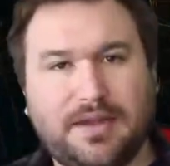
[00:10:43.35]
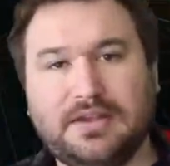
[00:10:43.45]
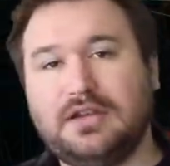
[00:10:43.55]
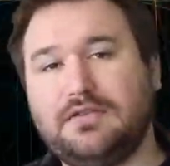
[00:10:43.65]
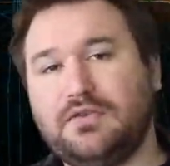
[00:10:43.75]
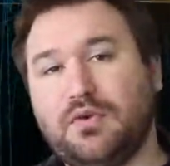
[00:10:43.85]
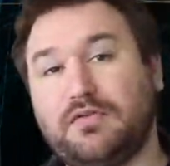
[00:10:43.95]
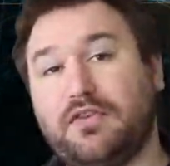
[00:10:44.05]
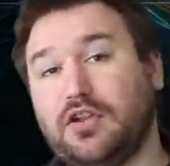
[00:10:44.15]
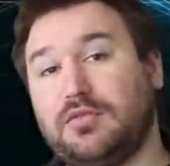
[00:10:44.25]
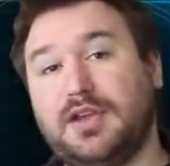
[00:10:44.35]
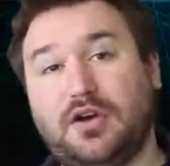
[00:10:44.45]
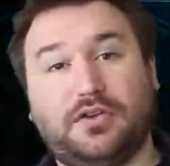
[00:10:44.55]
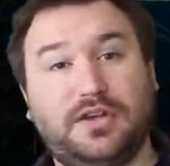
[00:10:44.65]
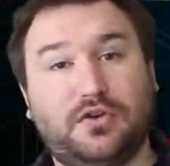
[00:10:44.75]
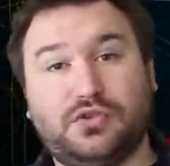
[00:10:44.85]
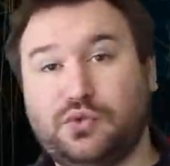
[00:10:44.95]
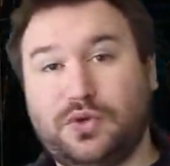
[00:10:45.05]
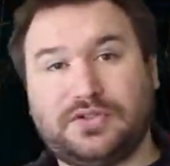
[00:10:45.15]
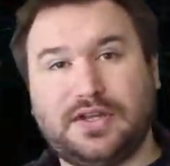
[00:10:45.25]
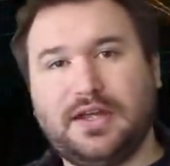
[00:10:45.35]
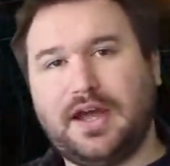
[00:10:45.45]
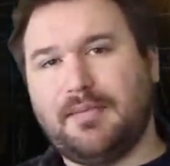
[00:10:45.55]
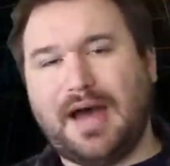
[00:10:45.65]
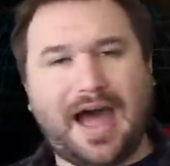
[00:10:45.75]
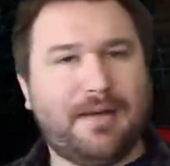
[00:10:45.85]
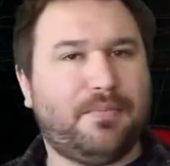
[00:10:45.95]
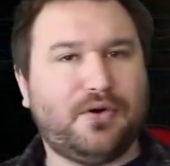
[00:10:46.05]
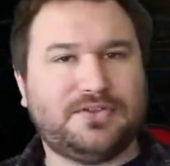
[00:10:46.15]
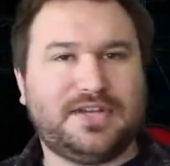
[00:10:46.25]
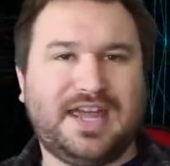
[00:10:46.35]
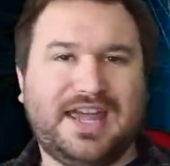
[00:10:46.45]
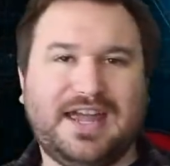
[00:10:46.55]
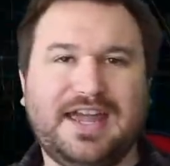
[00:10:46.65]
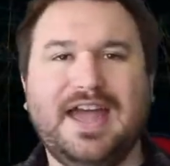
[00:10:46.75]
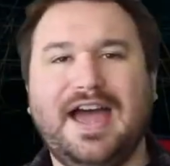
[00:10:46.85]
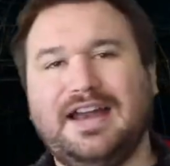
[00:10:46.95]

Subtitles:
And if you want to follow me on the old Twitter, I'm at Boise88.